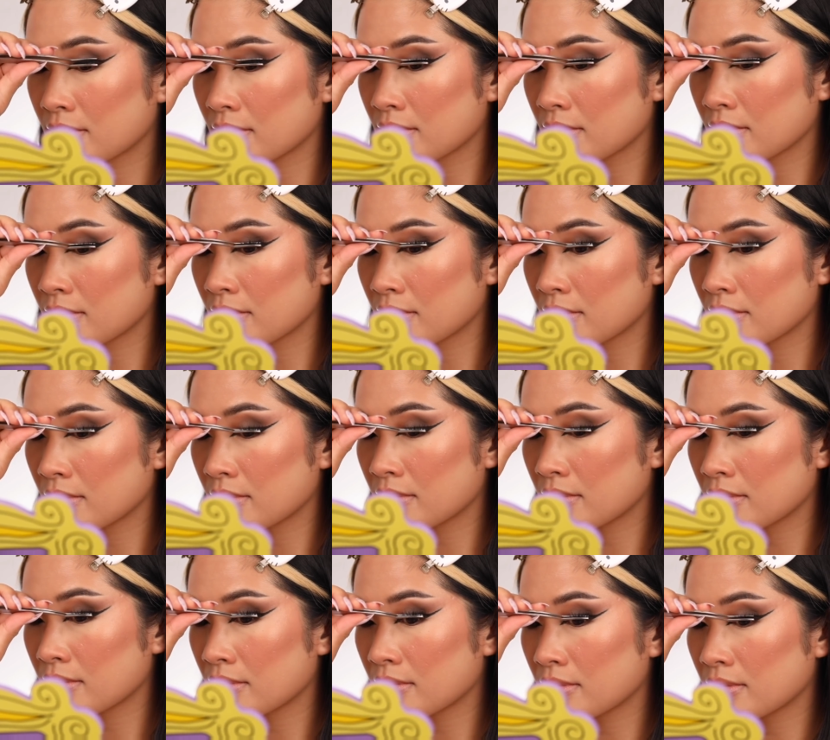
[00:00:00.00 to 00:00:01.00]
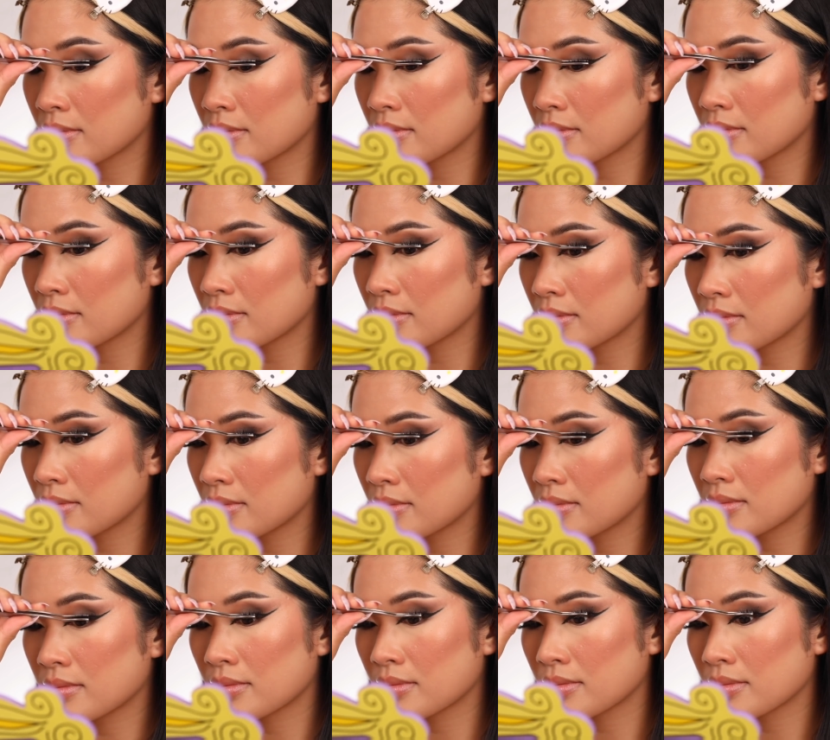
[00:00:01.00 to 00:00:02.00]
the Empress with this
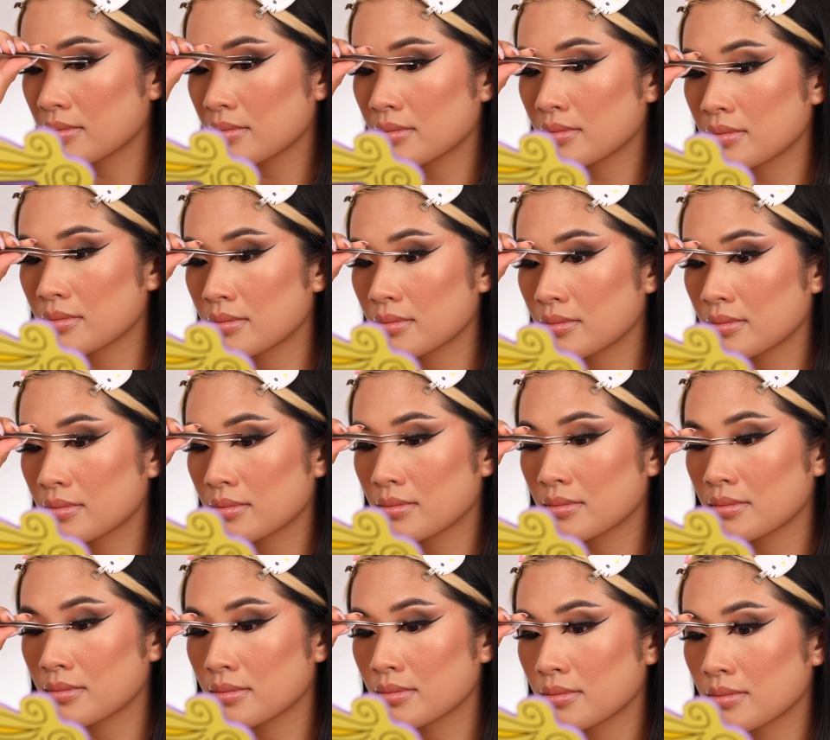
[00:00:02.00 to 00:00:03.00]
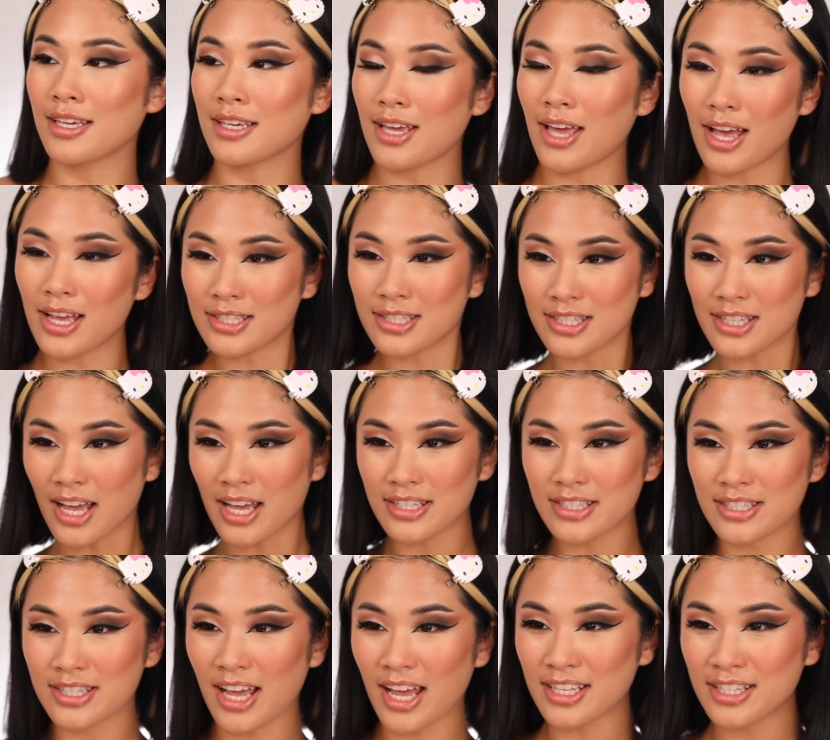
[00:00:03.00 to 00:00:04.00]
style of eyeliner. Yes,
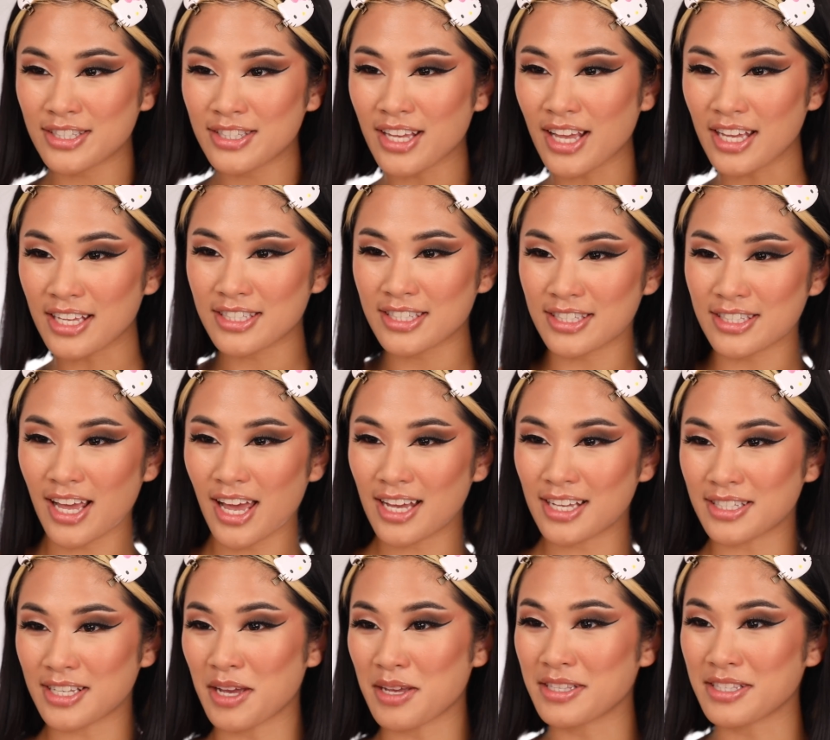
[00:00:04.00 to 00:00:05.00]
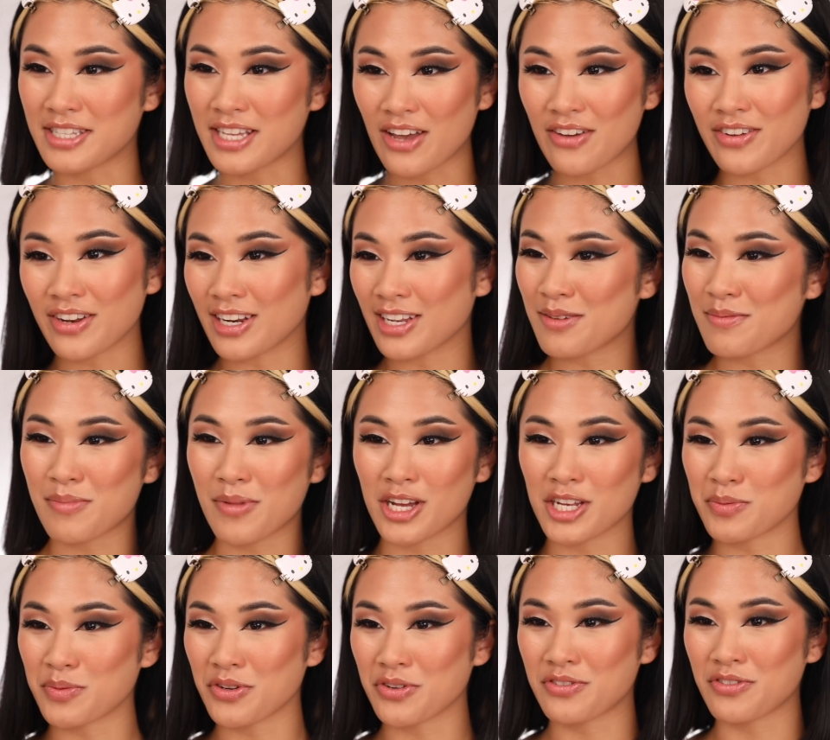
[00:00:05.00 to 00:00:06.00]
I definitely
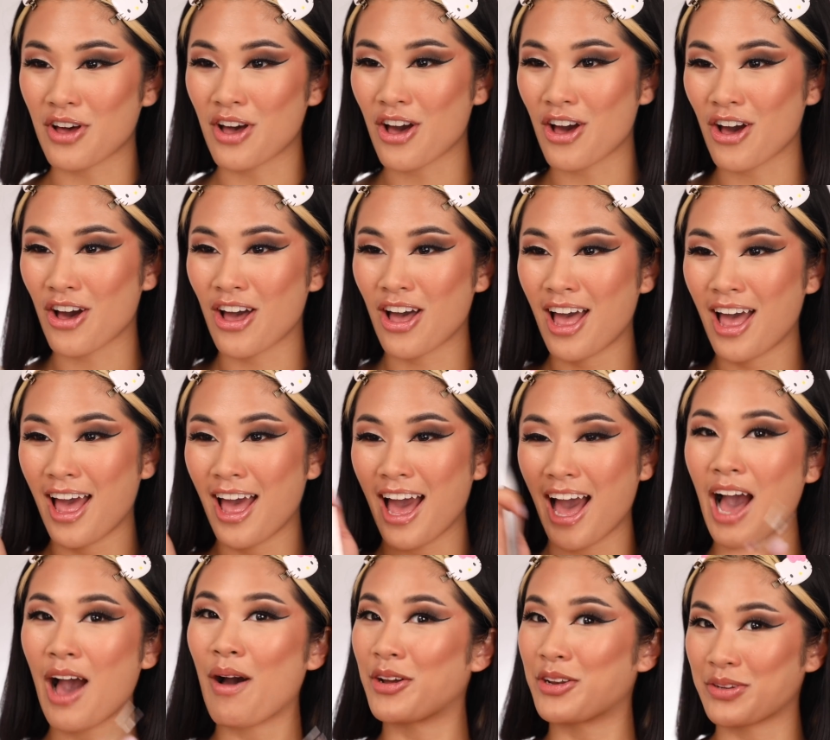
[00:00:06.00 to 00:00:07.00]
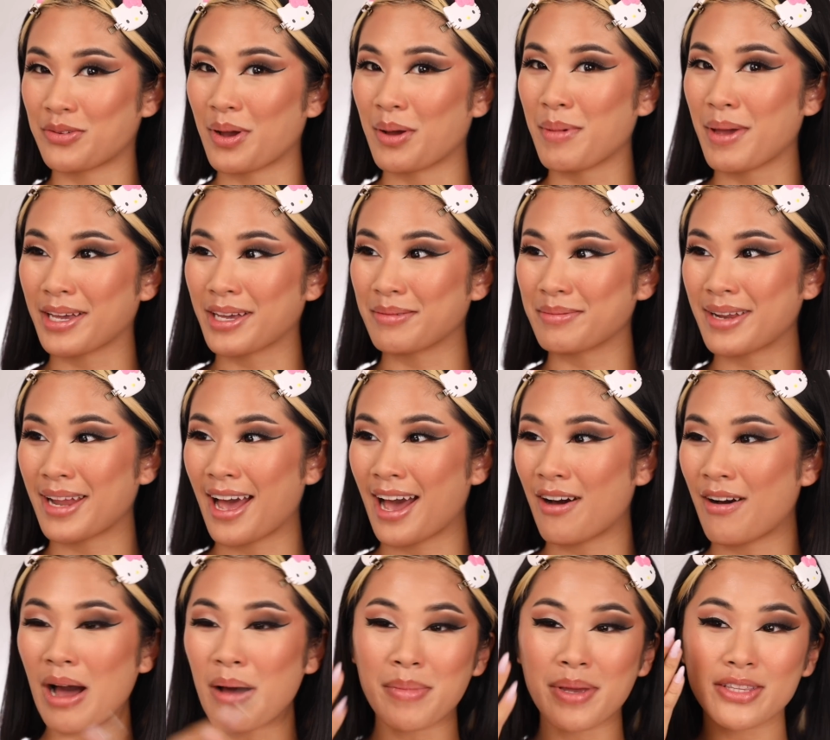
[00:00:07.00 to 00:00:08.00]
much prefer how I do my makeup
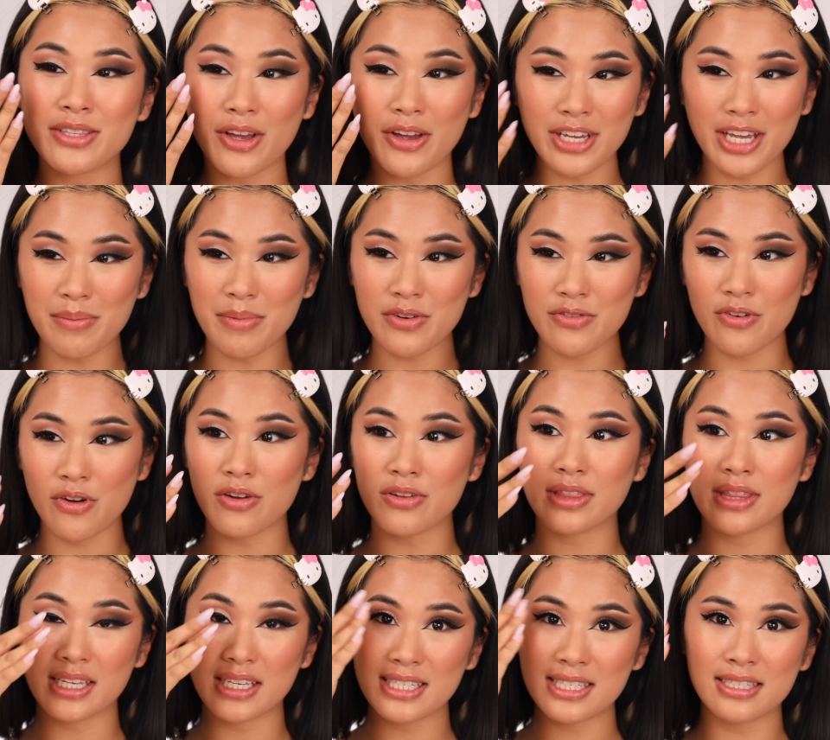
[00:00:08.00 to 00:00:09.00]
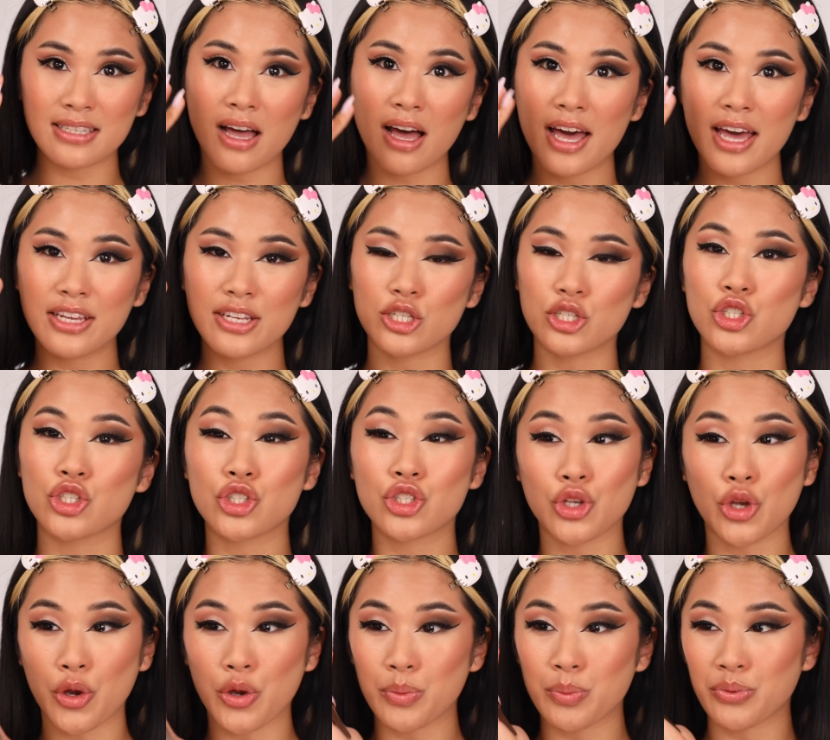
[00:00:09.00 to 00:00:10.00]
now. I mean, don't get me wrong, this side is
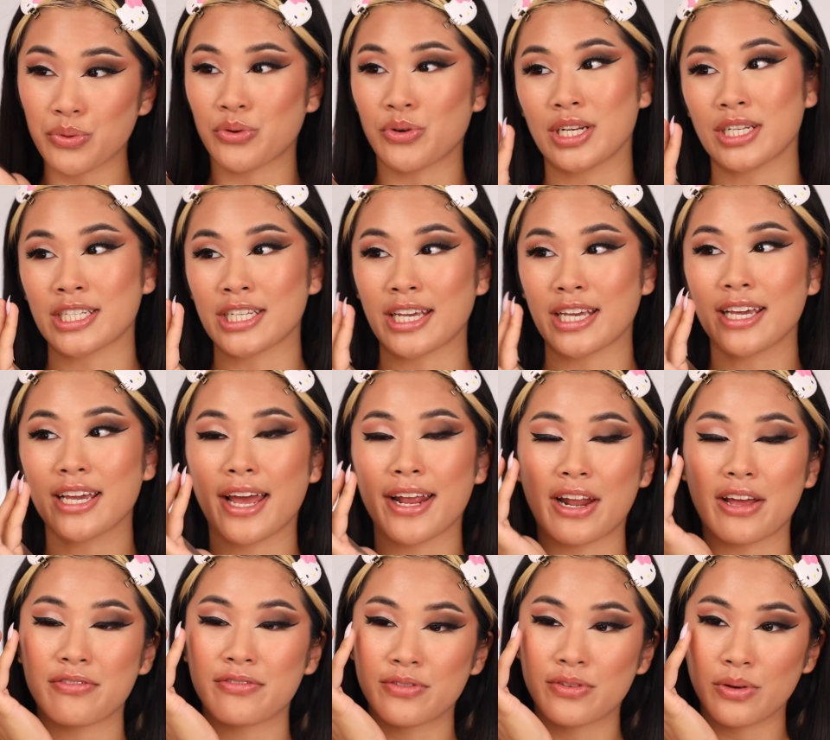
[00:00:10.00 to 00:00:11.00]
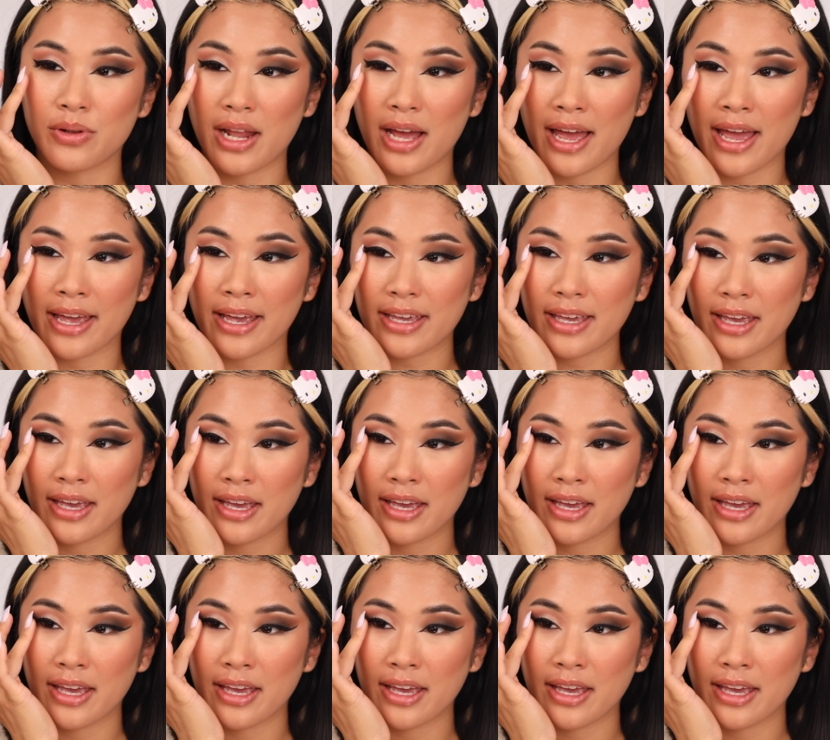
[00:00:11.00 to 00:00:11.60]
so pretty and I feel like